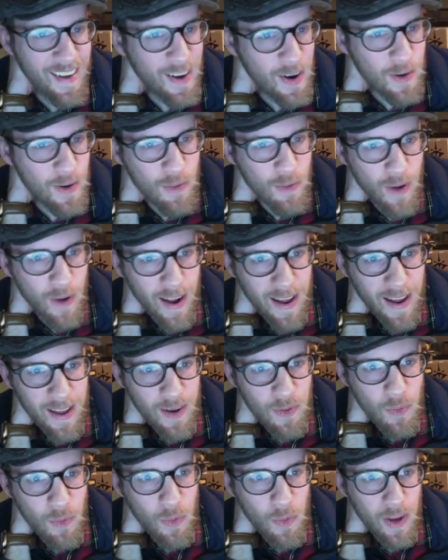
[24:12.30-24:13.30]

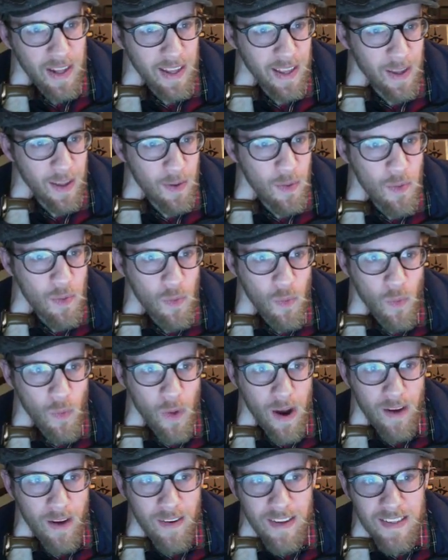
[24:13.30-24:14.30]
Ryan Whitley,
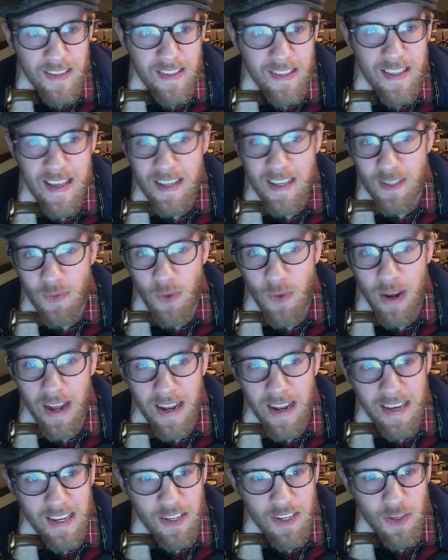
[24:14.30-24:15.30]
where is this when I
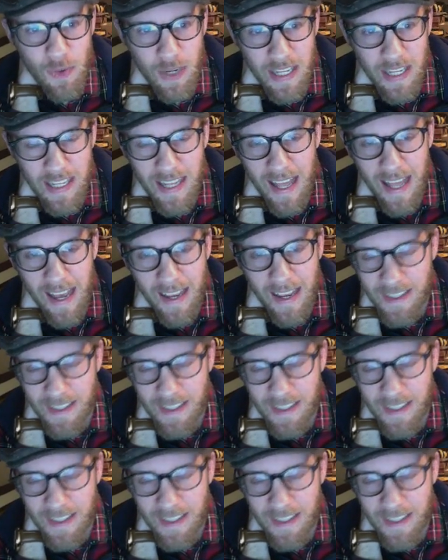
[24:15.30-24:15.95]
need you in class?